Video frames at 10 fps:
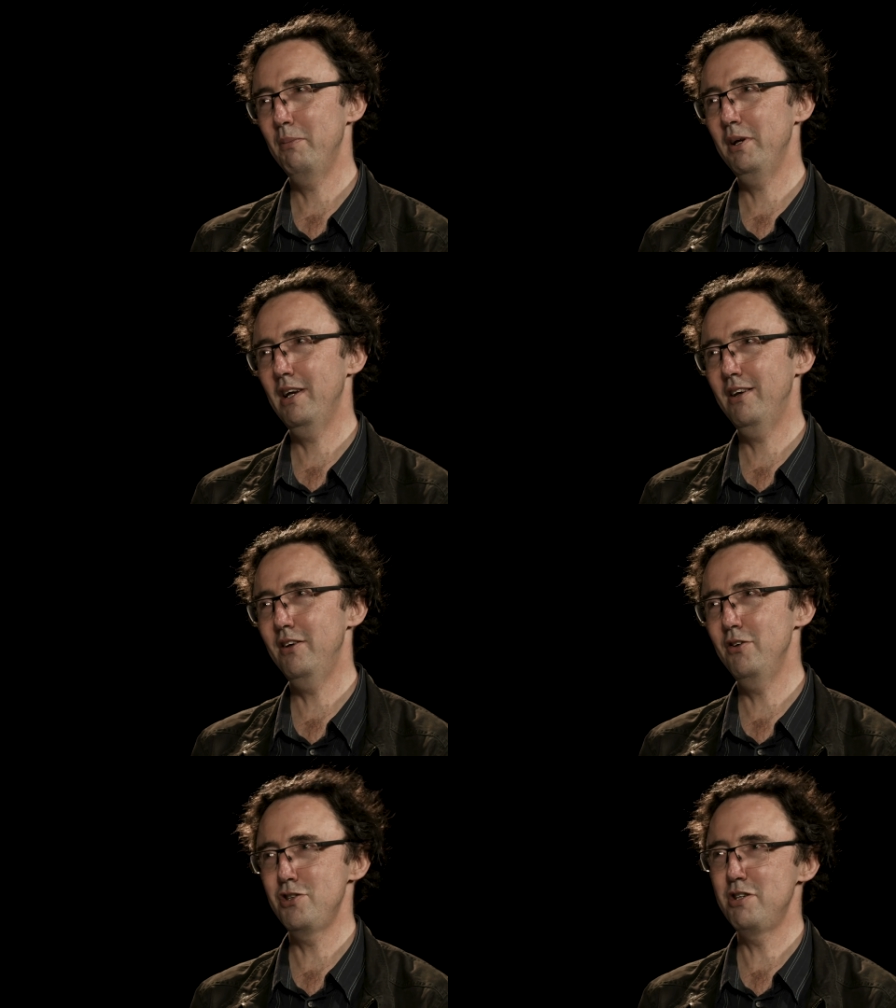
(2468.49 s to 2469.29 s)
it
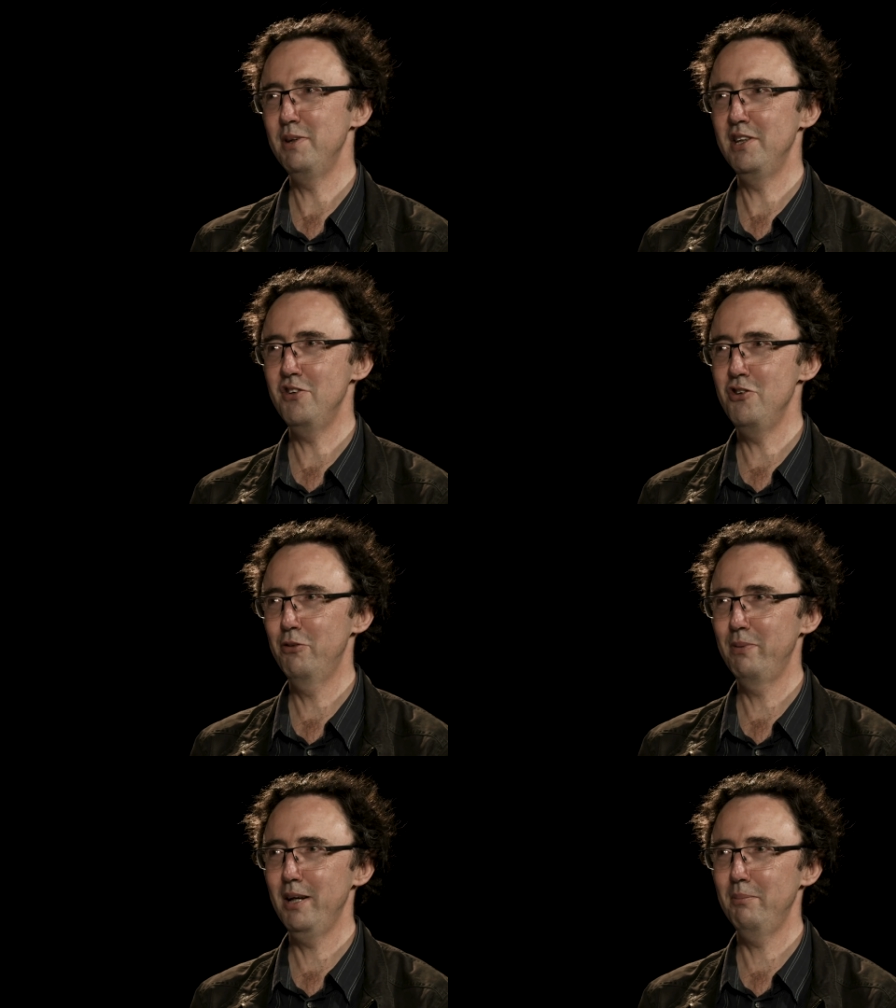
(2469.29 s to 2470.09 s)
used to be the
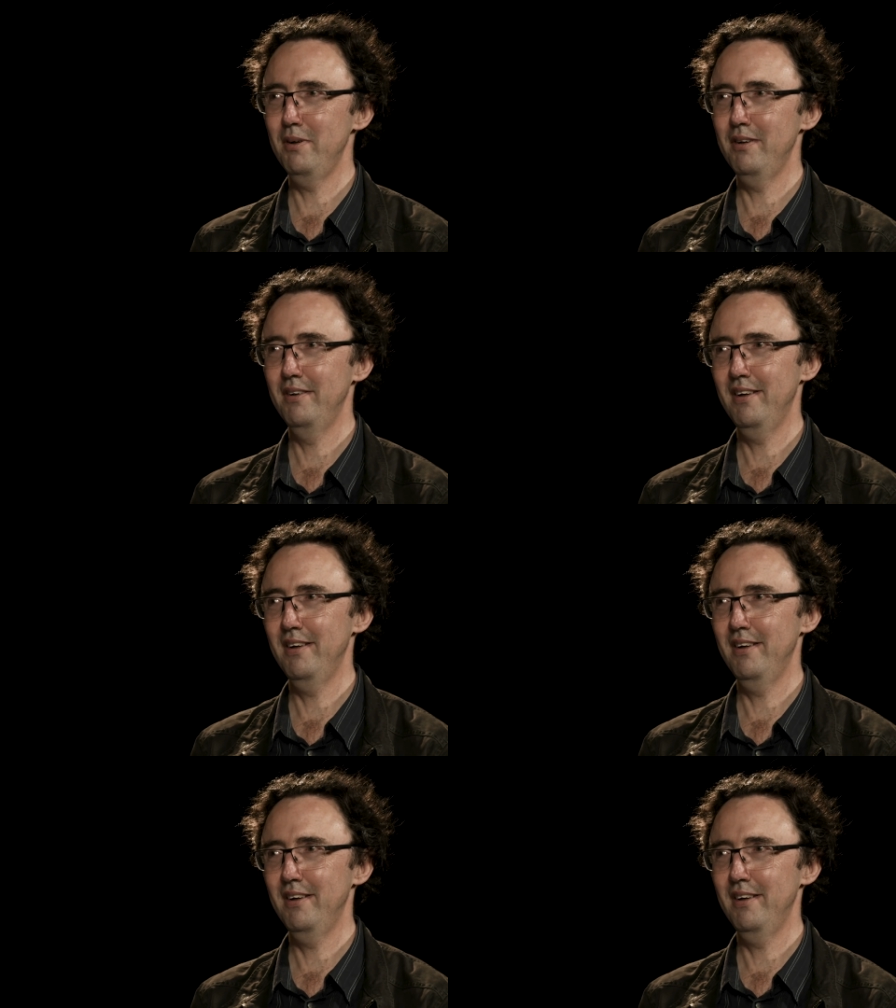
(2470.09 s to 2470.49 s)
newspaper,